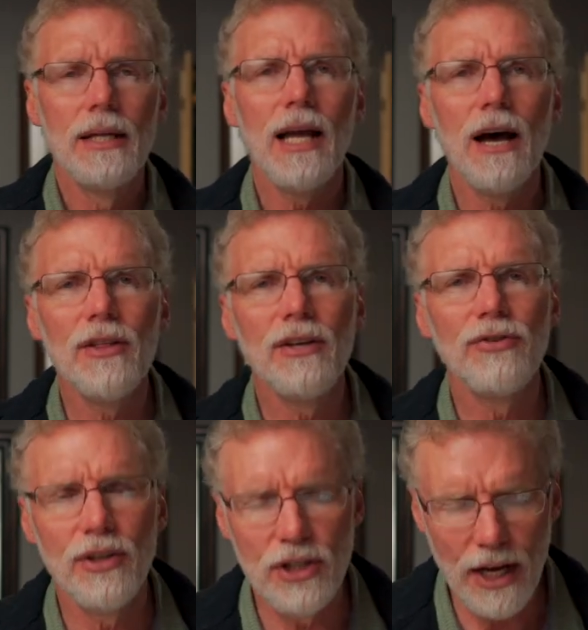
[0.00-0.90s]
Now this
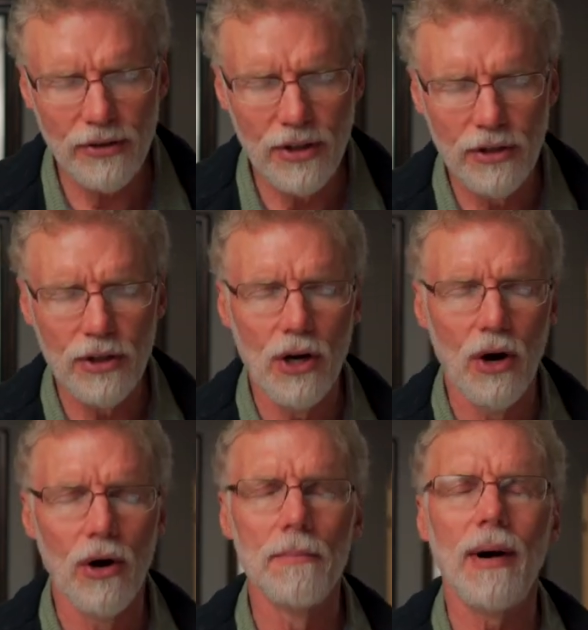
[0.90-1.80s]
suggestion to
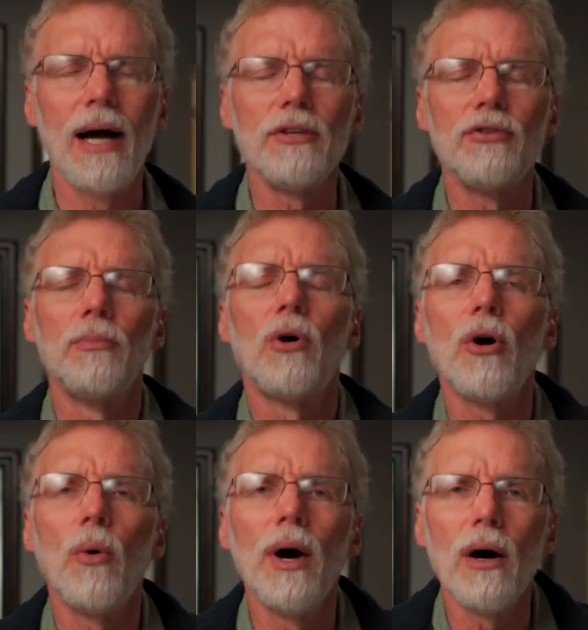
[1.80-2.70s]
go and buy some
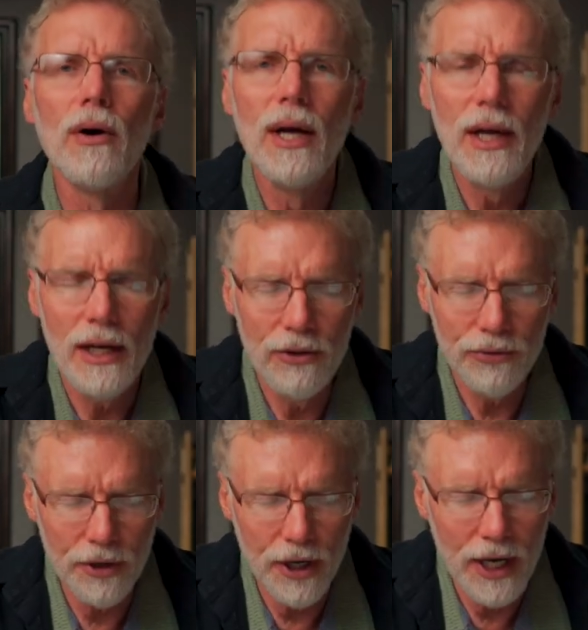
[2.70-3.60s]
more oil is
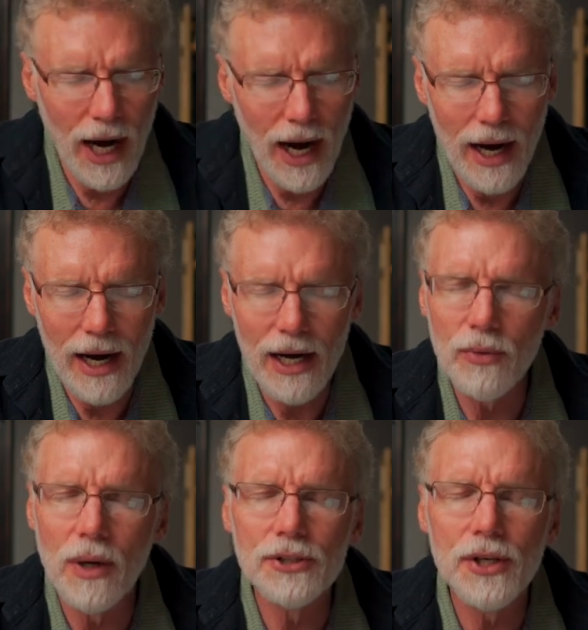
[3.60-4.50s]
really odd
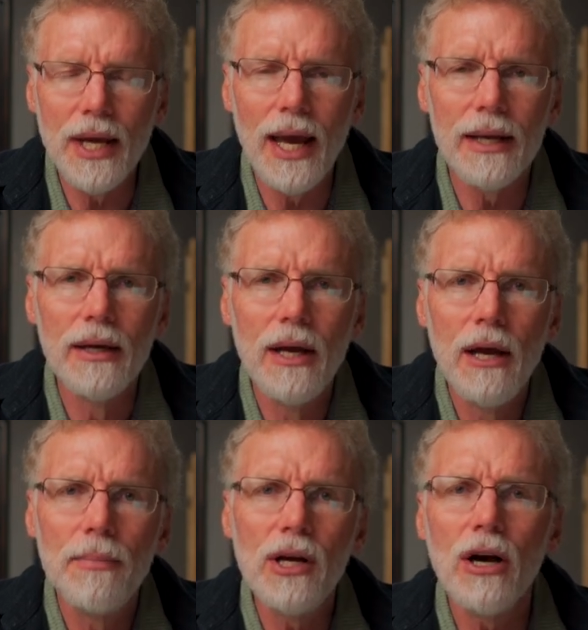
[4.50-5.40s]
once again,
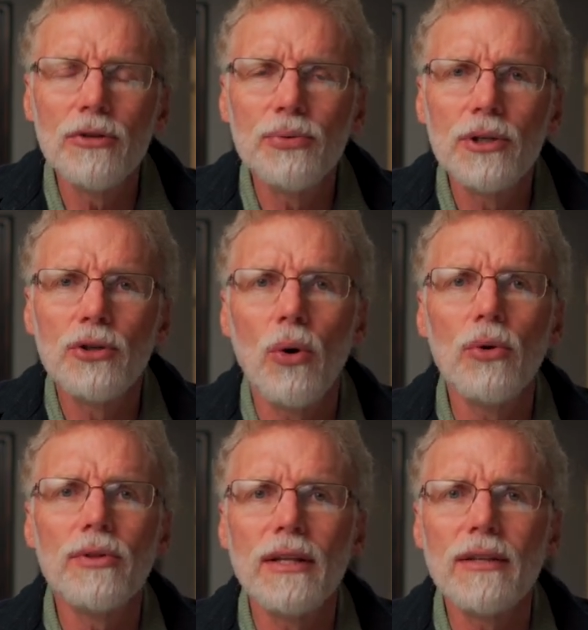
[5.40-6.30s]
because we're
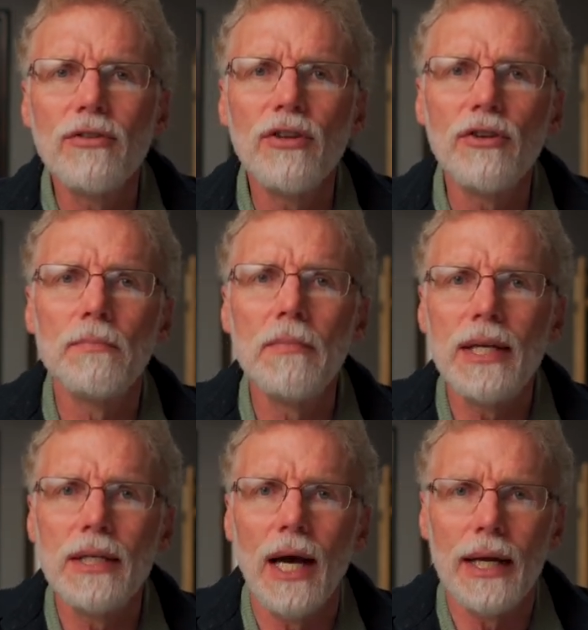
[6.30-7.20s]
told that this is
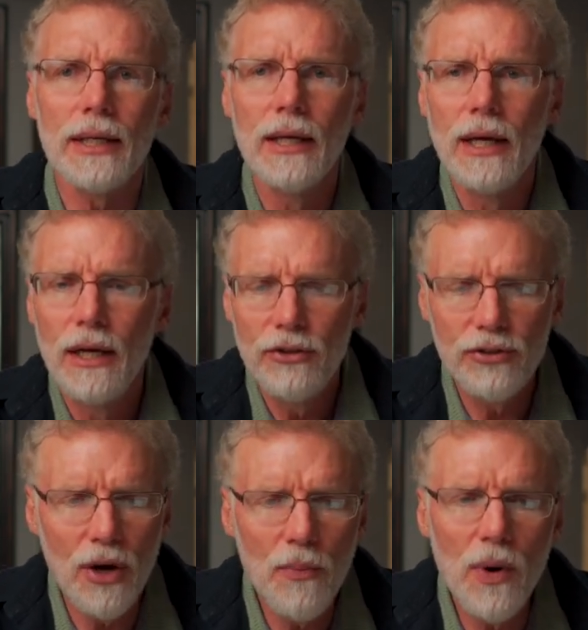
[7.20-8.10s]
midnight.
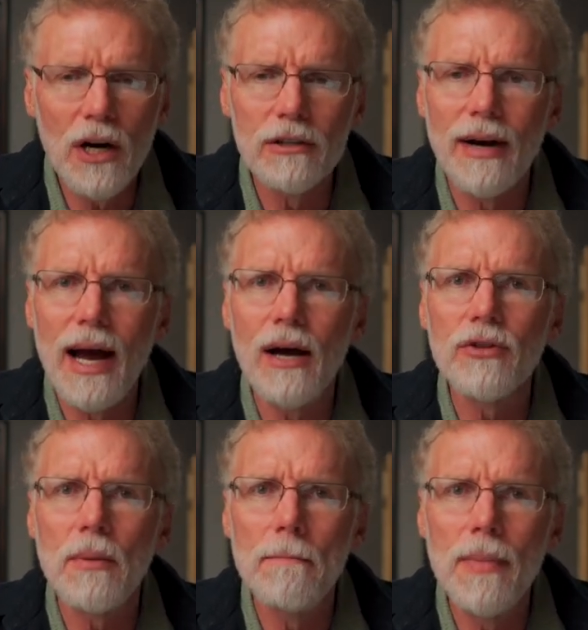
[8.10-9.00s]
Somewhere
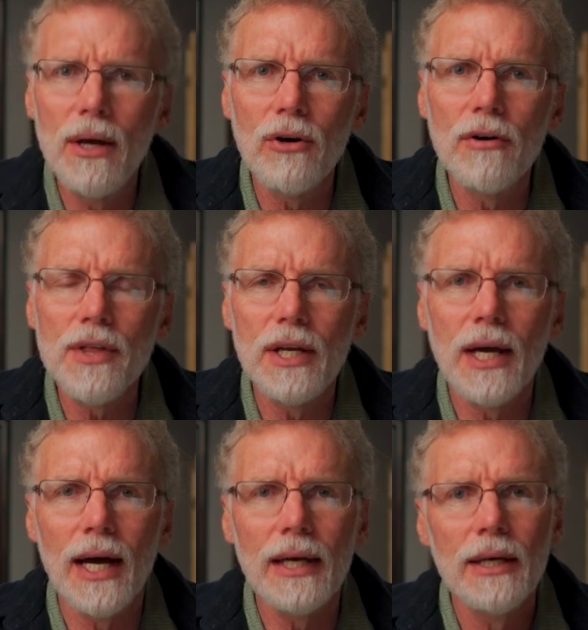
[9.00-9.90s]
around the middle of the
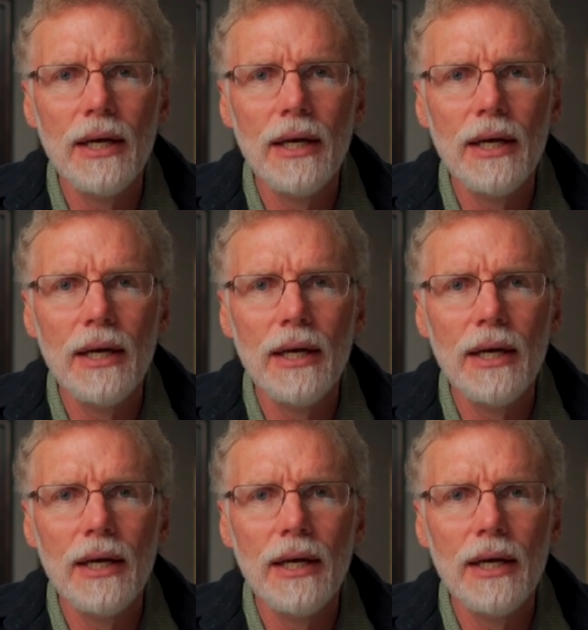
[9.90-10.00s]
night,